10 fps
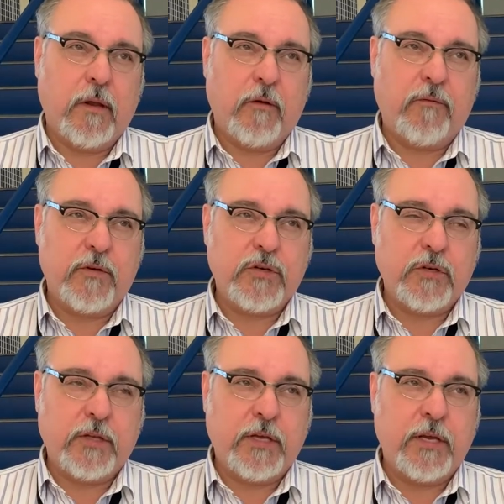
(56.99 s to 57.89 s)

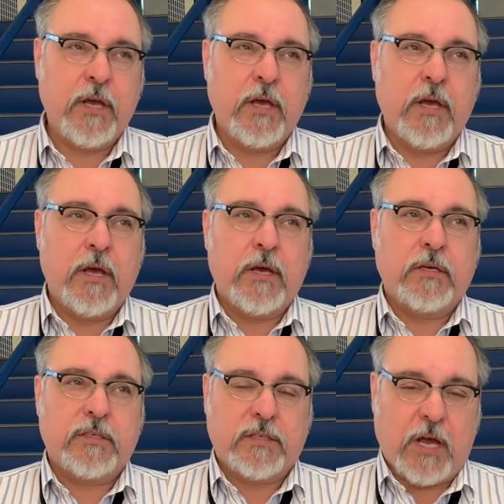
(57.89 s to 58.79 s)
officially
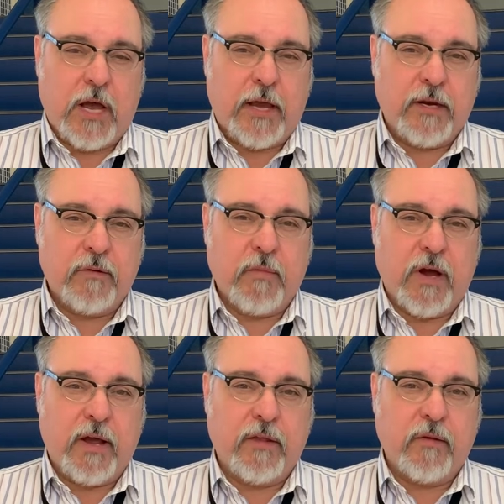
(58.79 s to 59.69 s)
signed
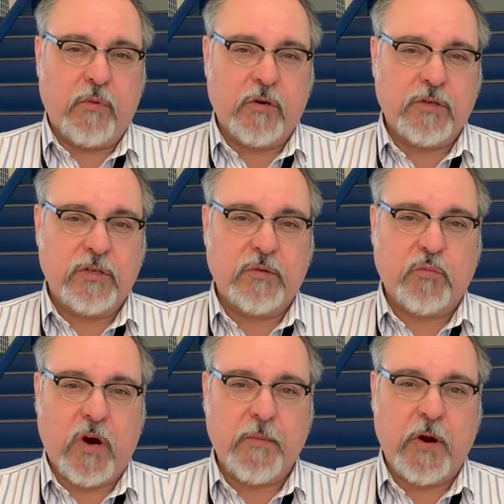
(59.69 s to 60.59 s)
by the person's
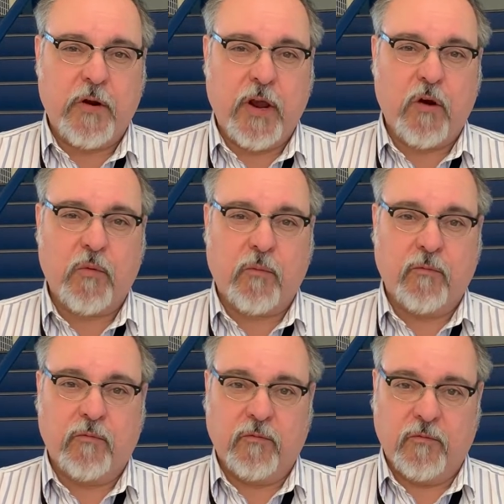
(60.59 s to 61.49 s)
primary care
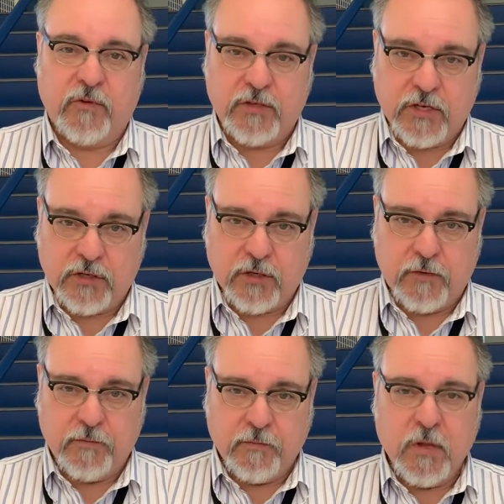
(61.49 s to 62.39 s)

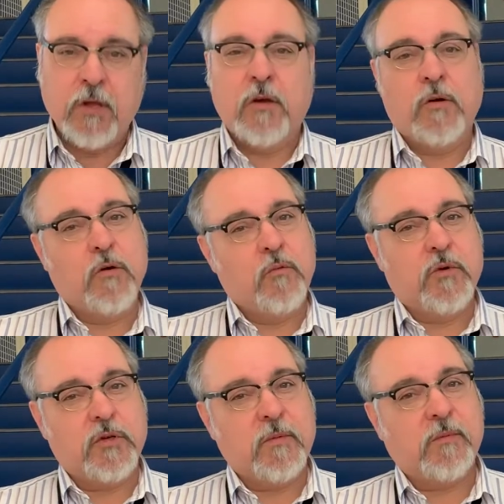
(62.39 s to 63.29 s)
physician, who
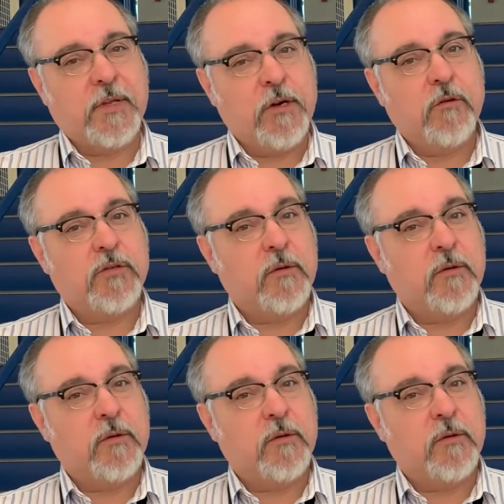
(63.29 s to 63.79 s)
presumably knows the